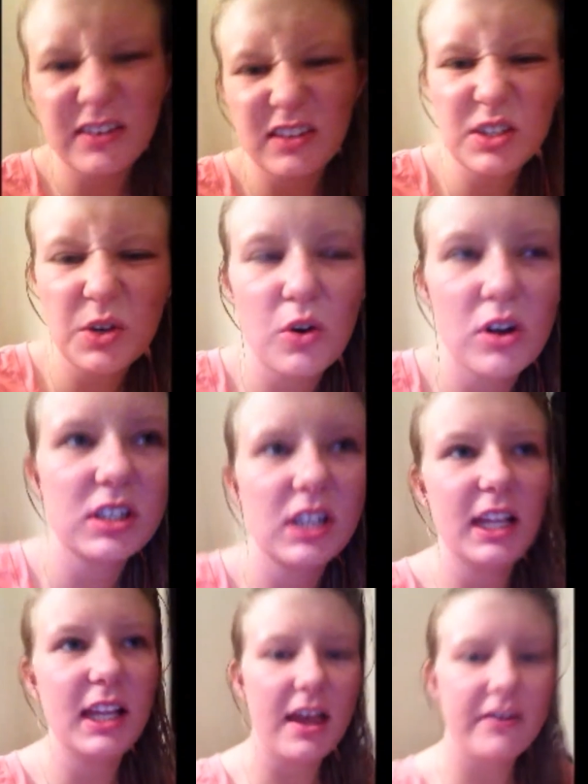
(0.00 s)
like it's quarter
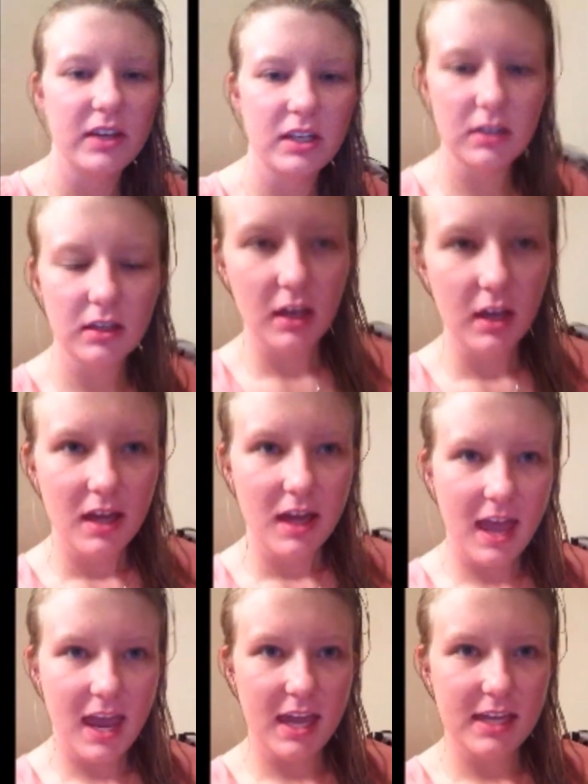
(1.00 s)
till 11,
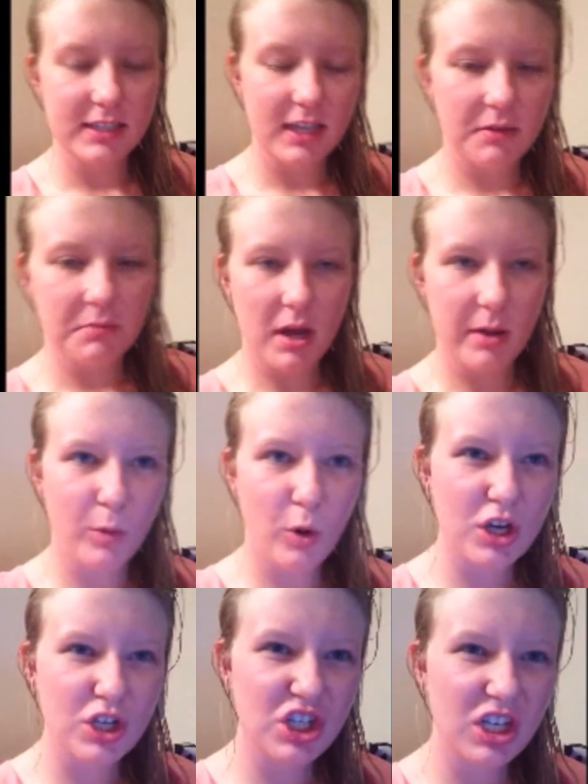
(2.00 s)
and um, I'm
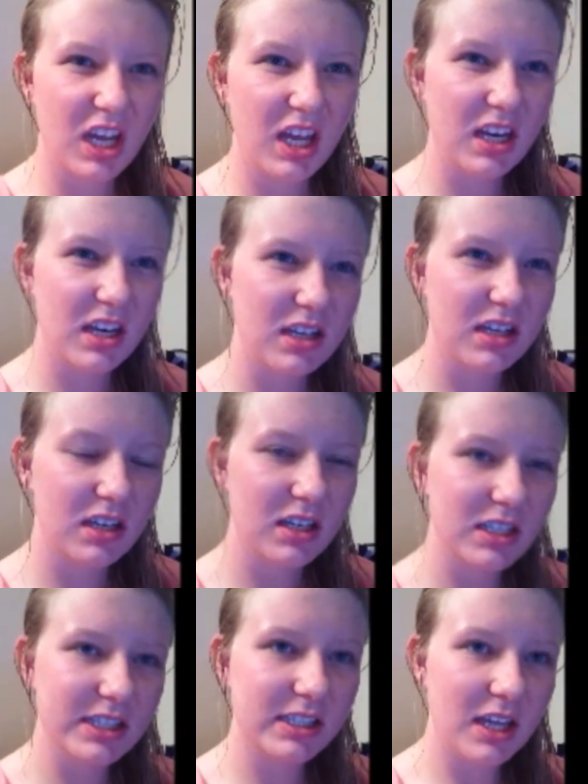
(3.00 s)
watching
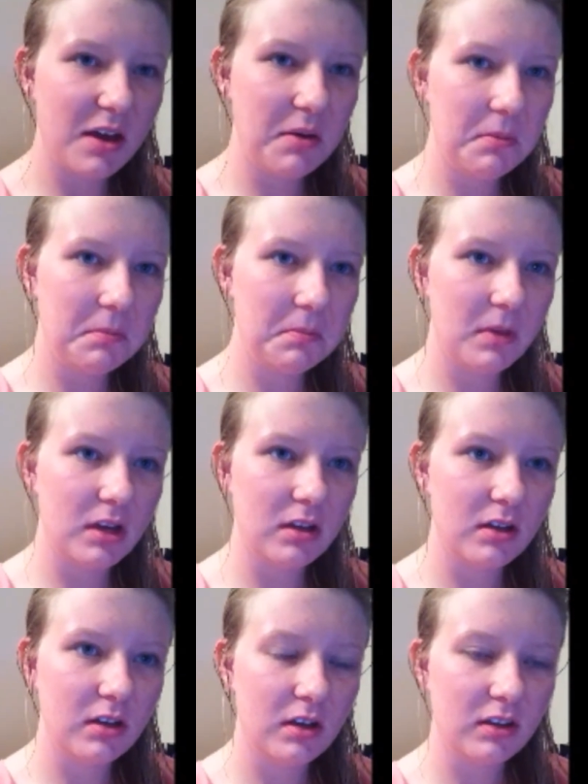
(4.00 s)
some
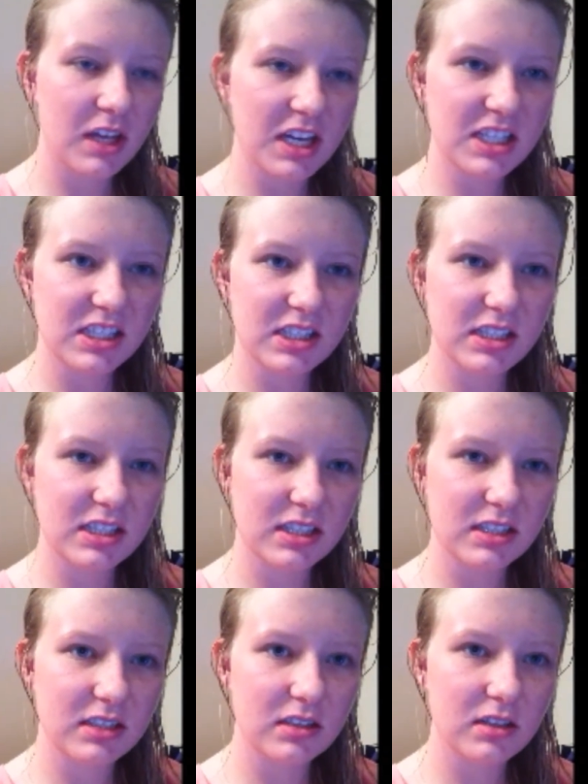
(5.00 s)
like
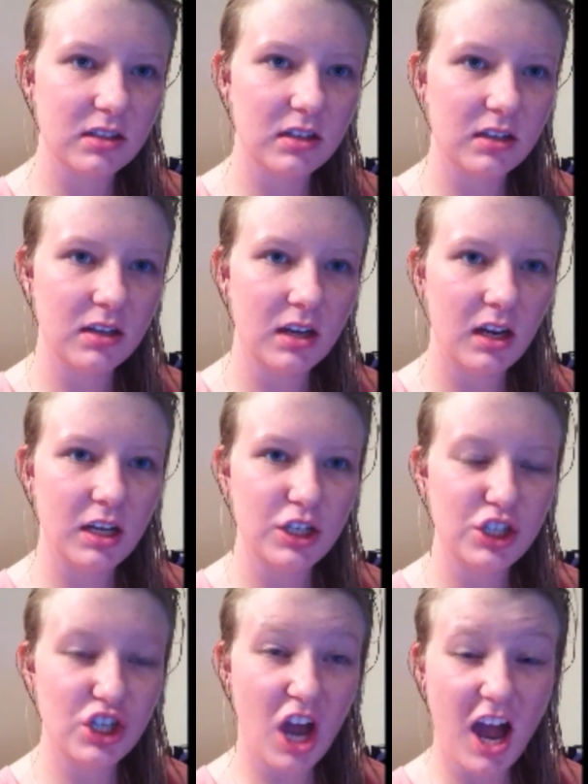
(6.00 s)

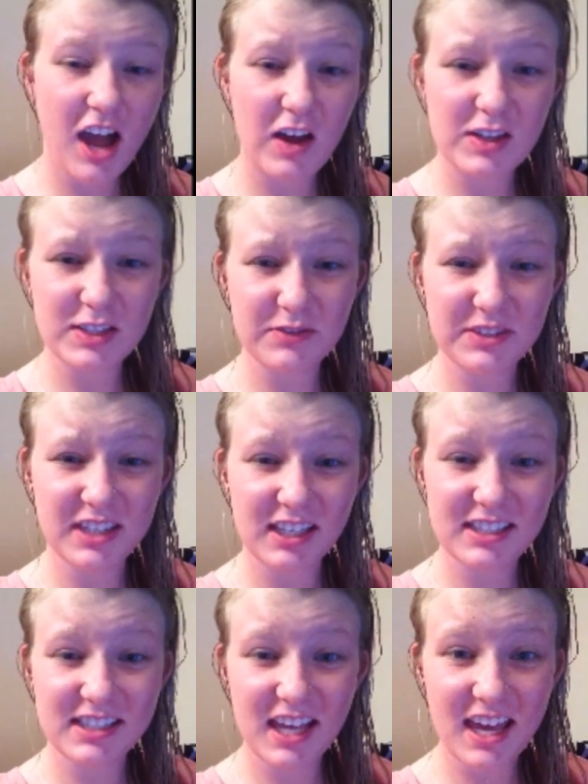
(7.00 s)
Shahs of
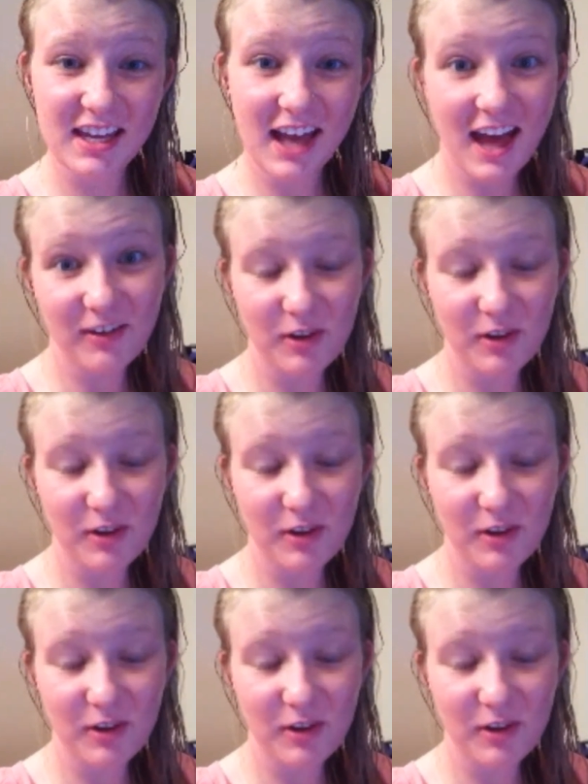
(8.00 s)
Sunset. I